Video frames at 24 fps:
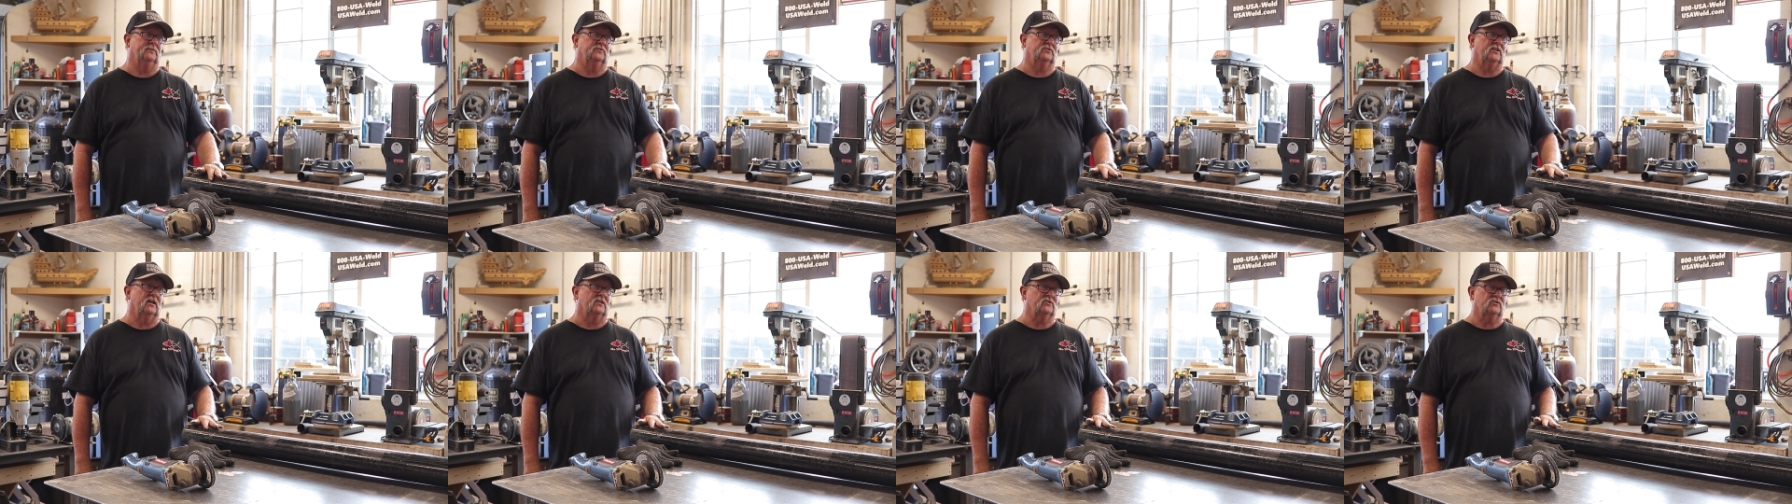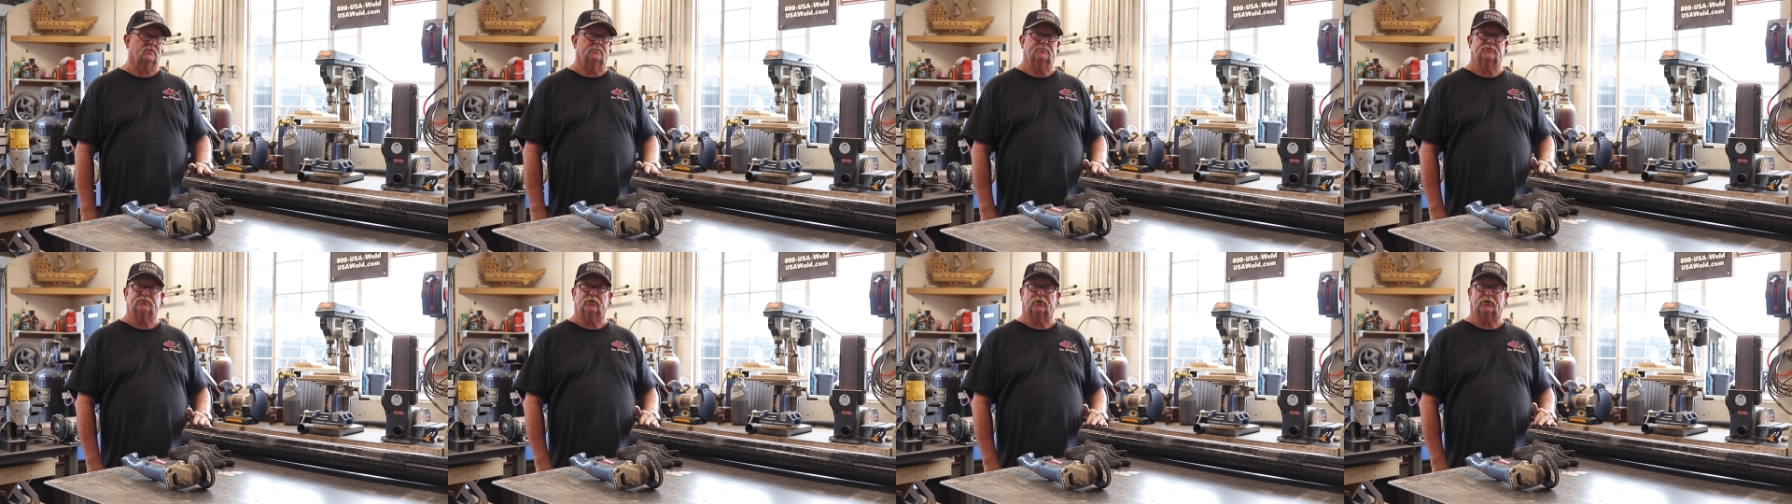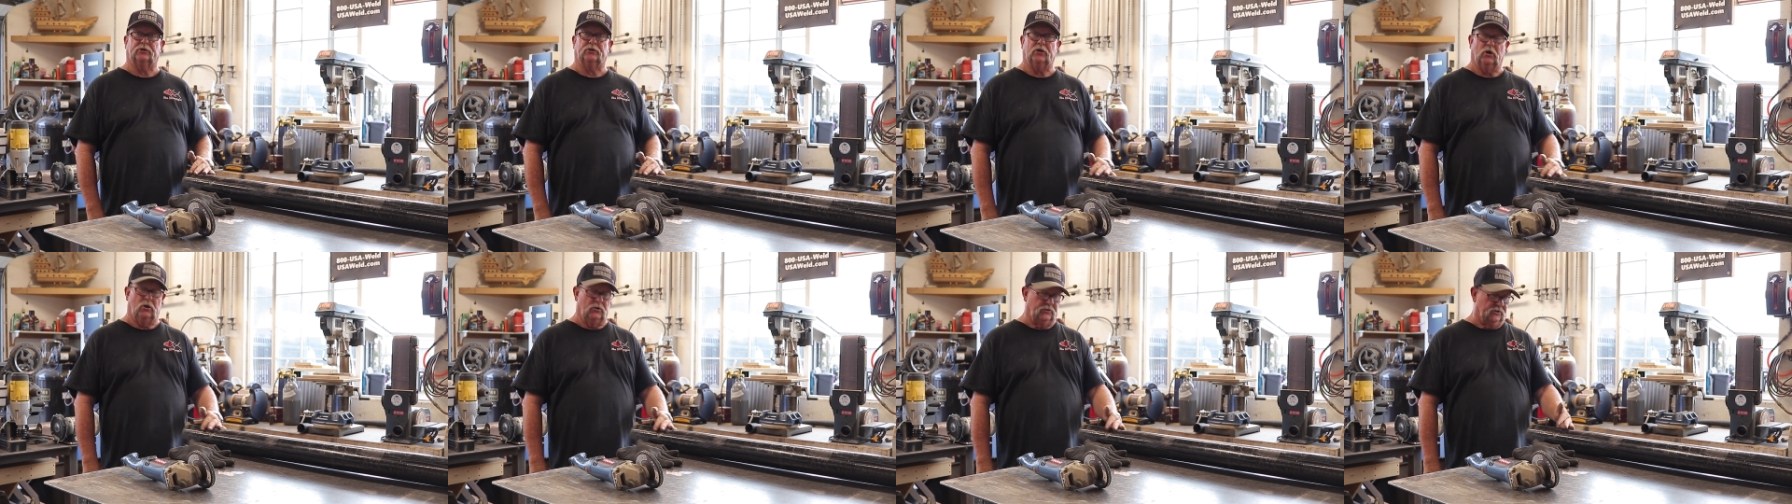has got some
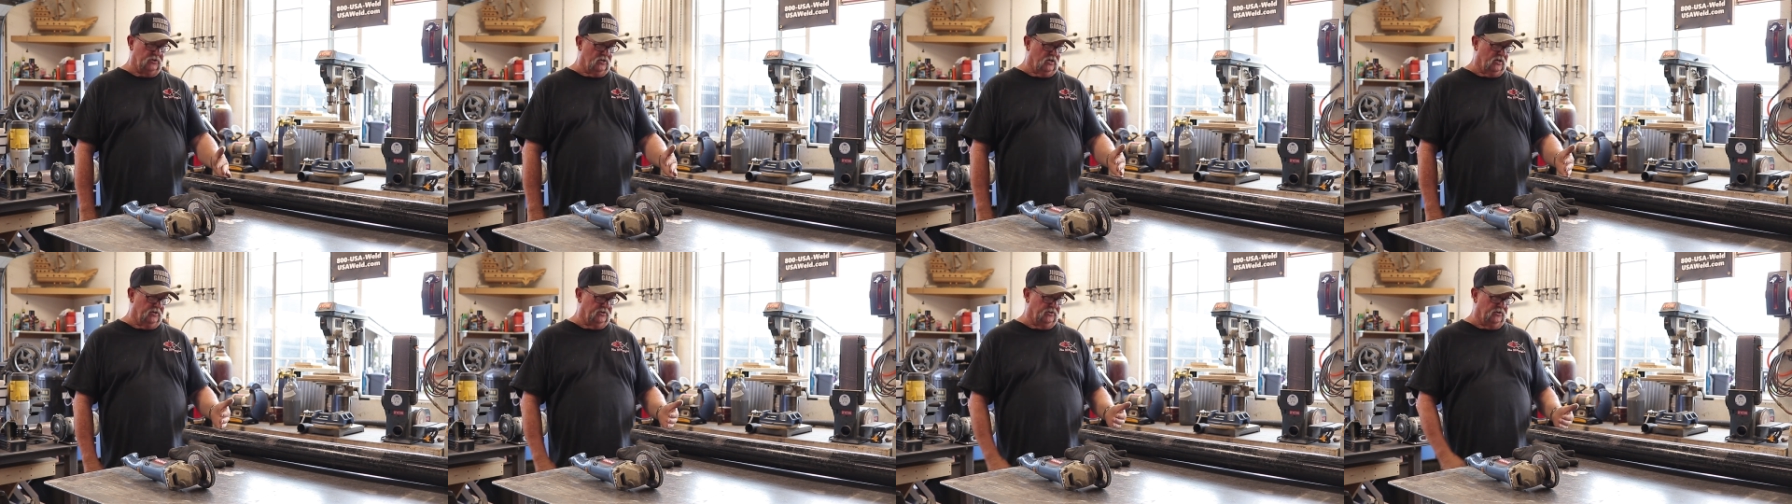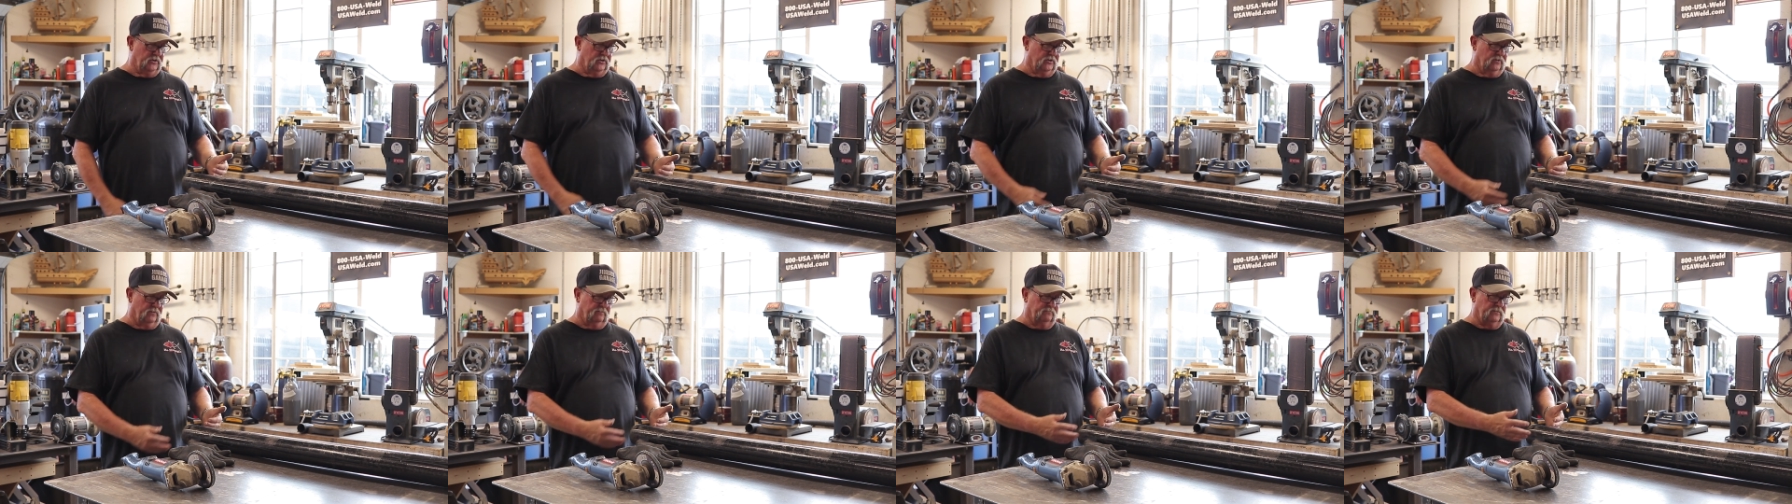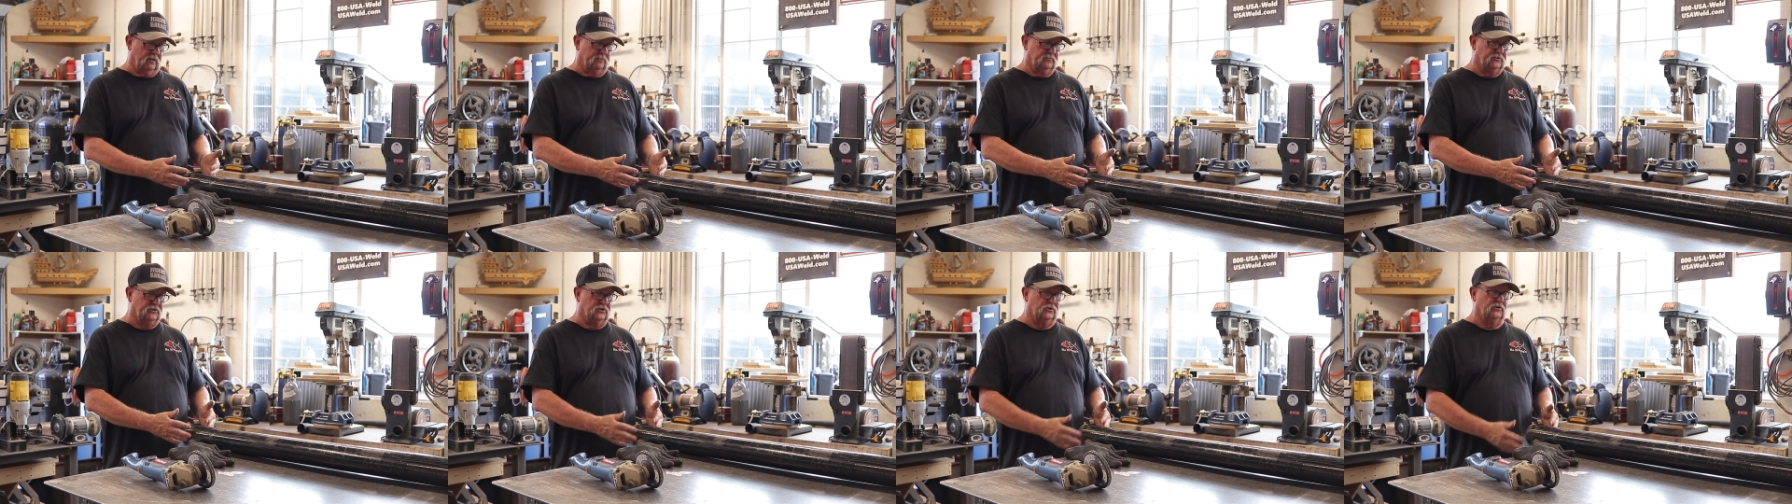sort of coating on here. I'm,
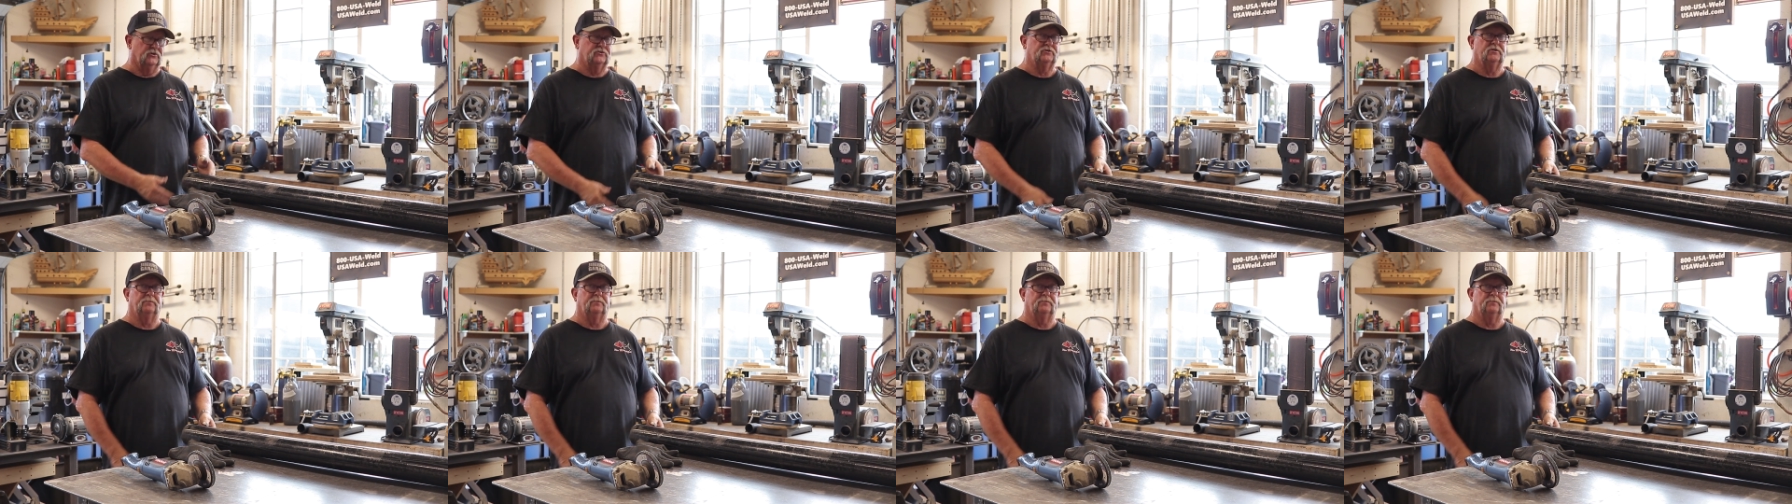I'm sure